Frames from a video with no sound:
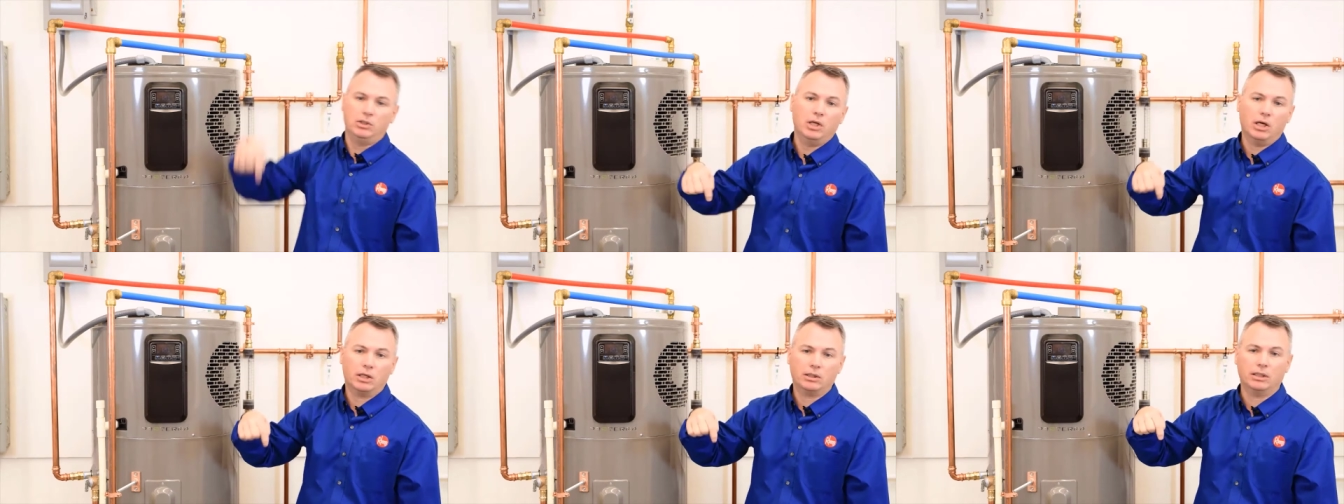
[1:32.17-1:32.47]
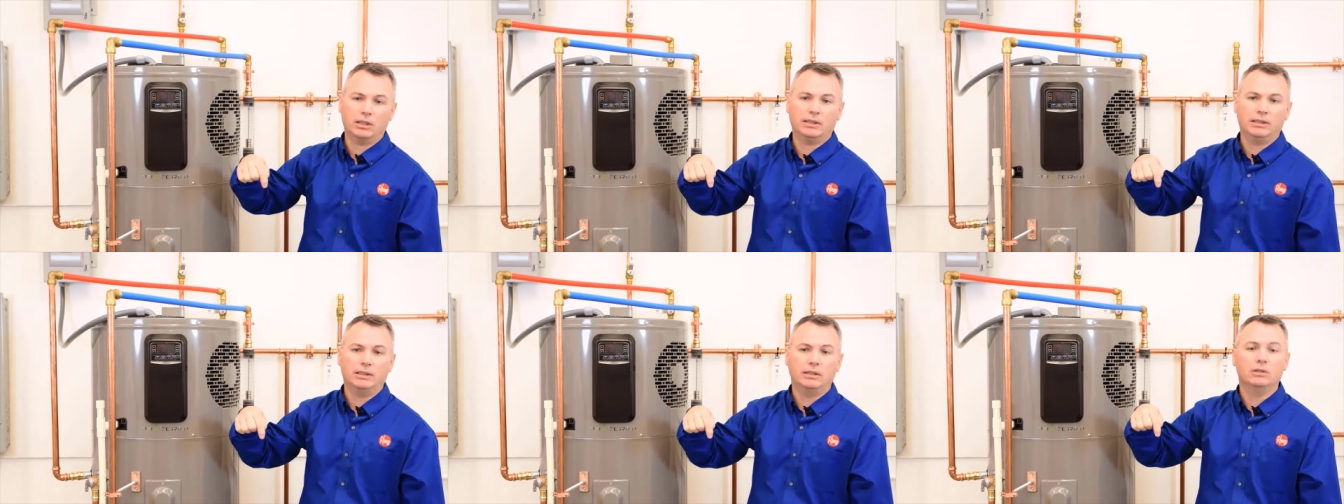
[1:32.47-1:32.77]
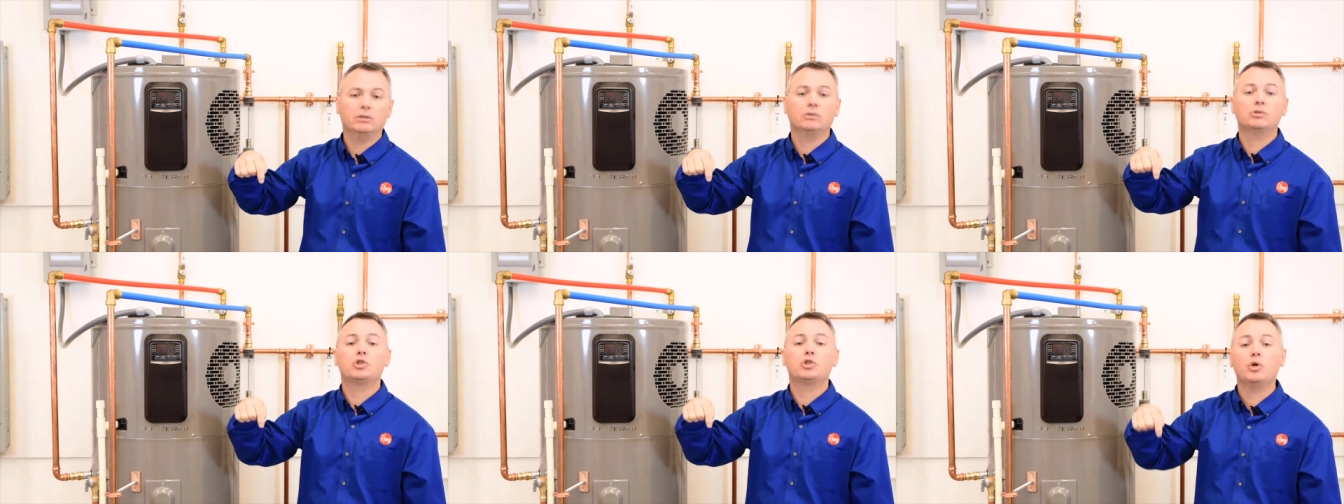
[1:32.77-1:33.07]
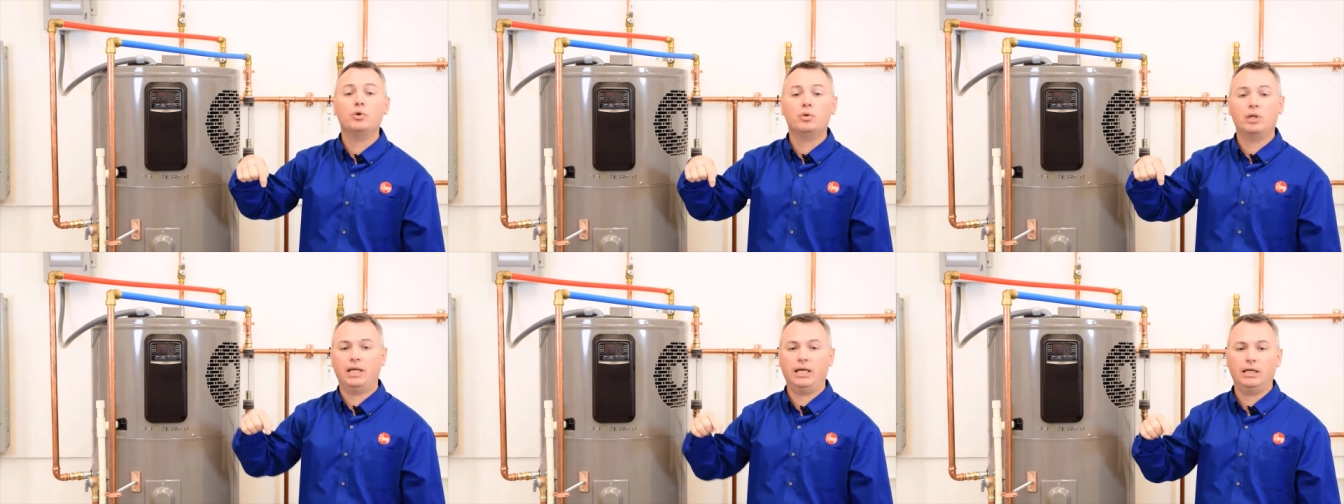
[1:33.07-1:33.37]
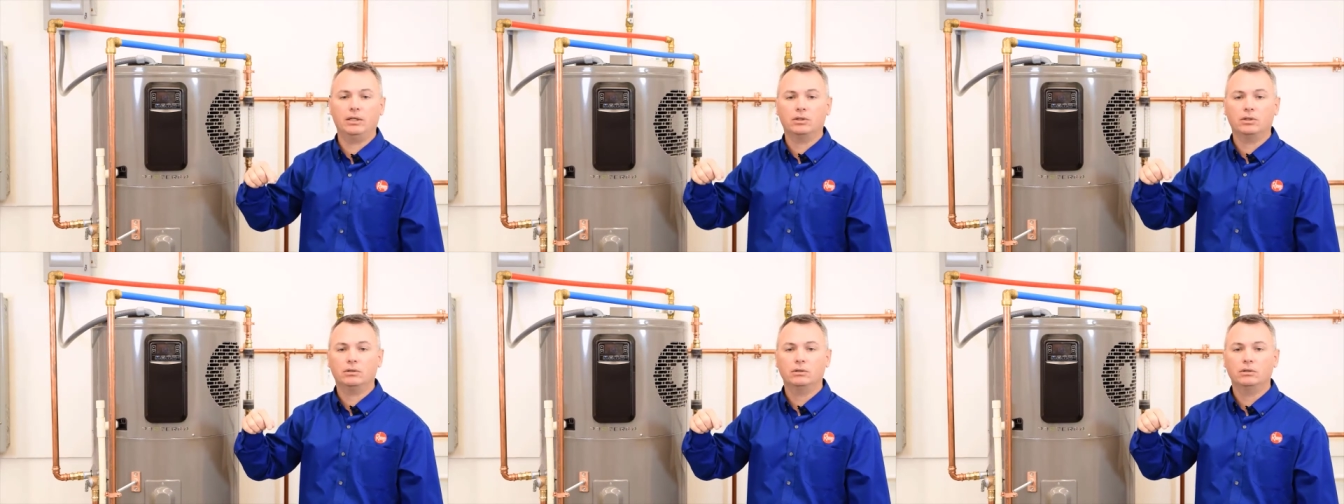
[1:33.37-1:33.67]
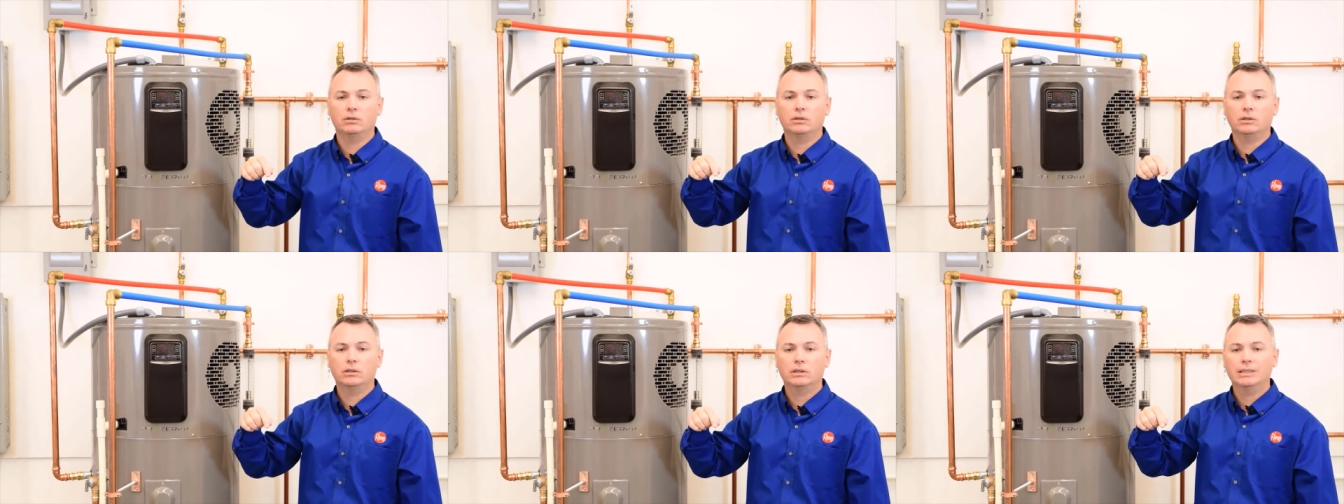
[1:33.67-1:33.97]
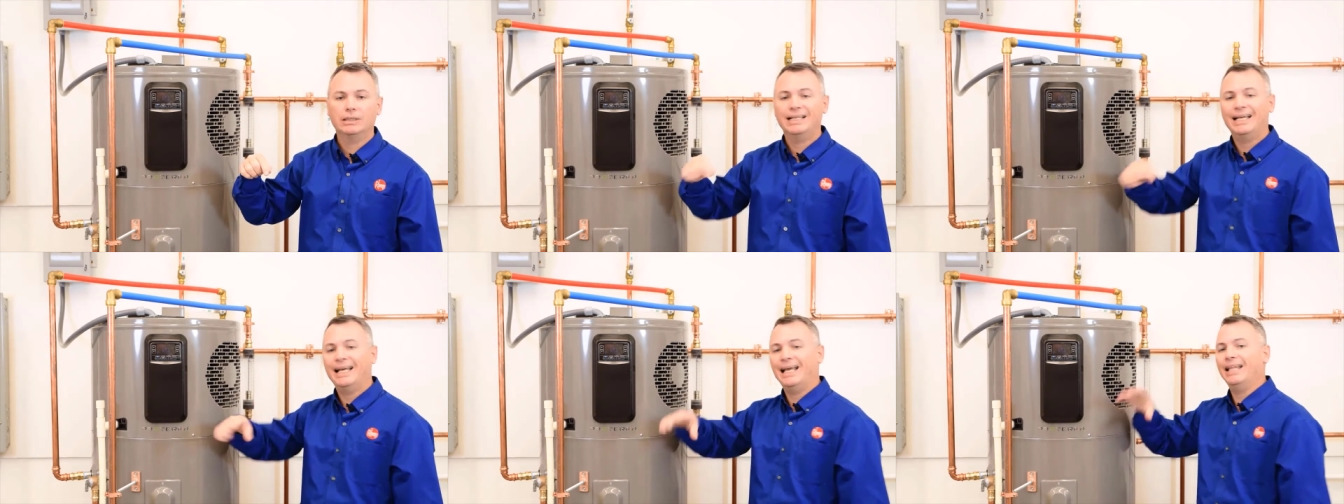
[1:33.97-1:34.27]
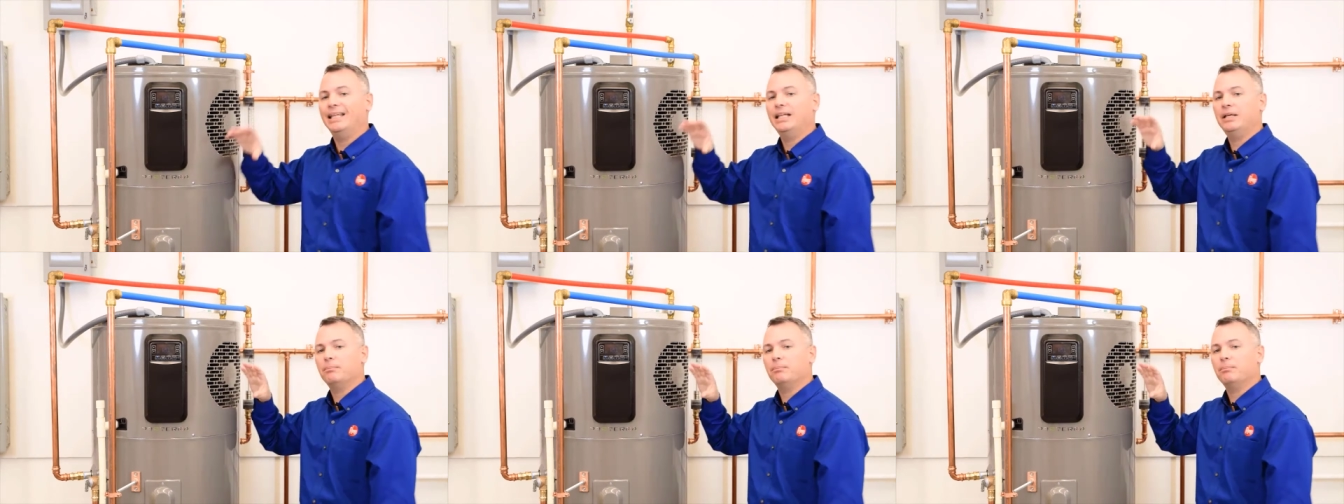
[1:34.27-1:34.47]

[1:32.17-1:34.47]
ducted to the heater and